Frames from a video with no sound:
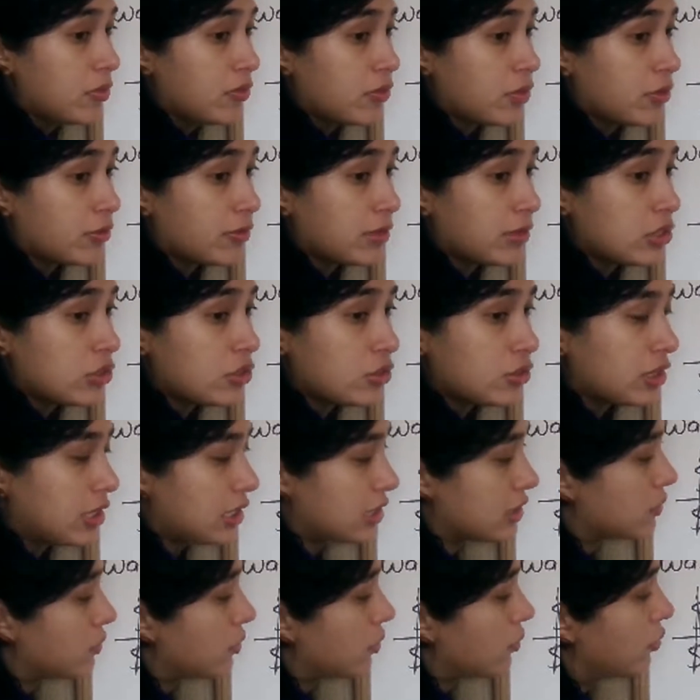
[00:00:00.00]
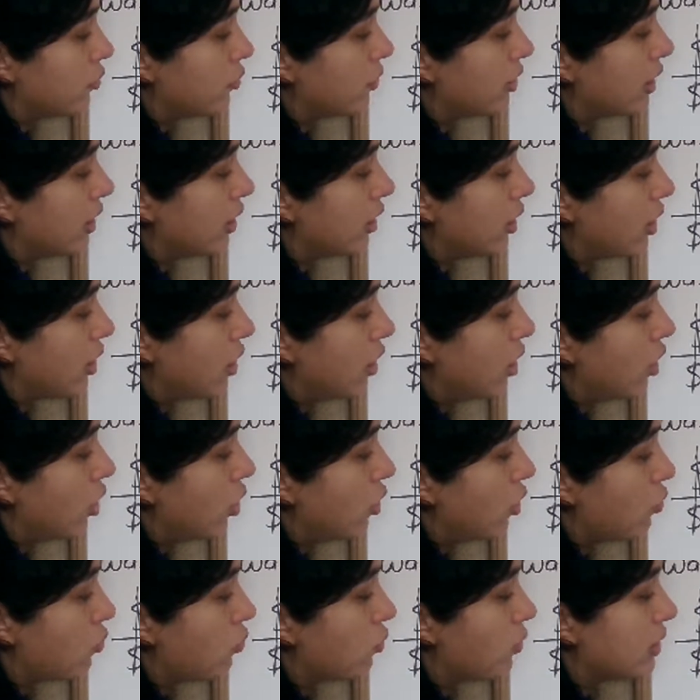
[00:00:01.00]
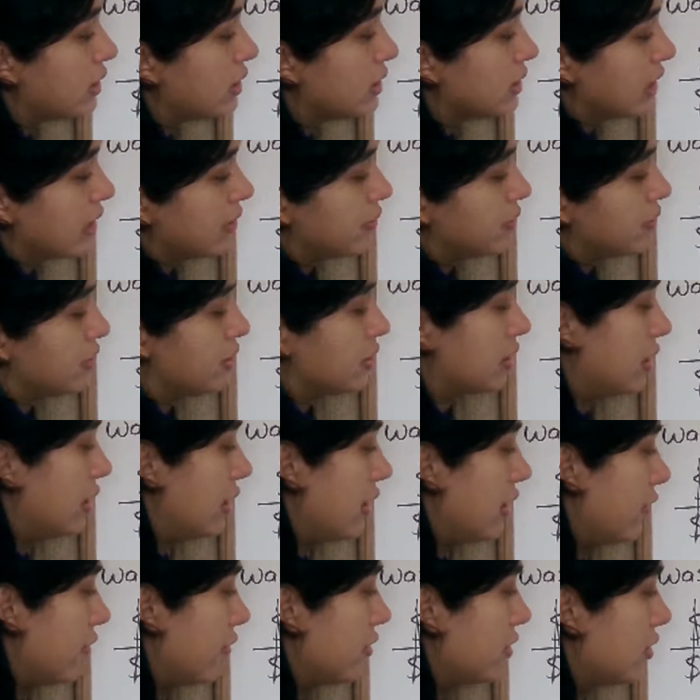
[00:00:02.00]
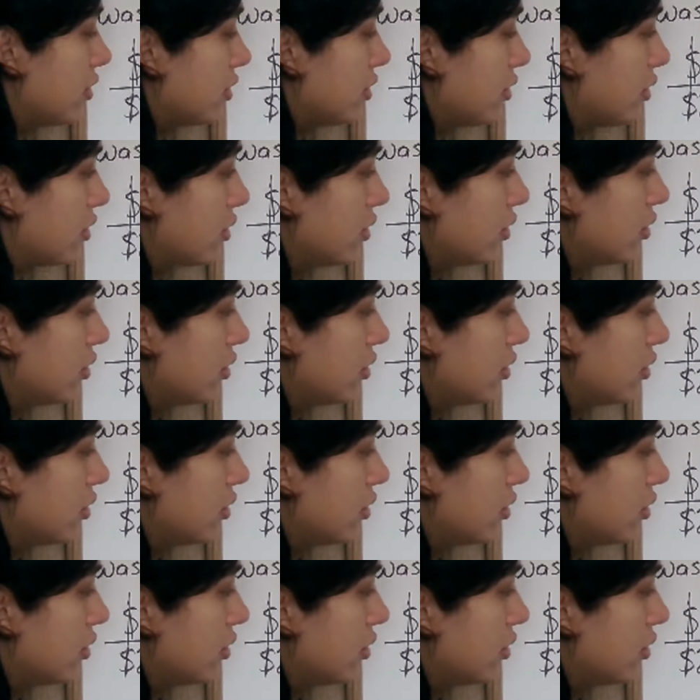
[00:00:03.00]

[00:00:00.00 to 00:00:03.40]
going to move the original decimal point 1 time to the left.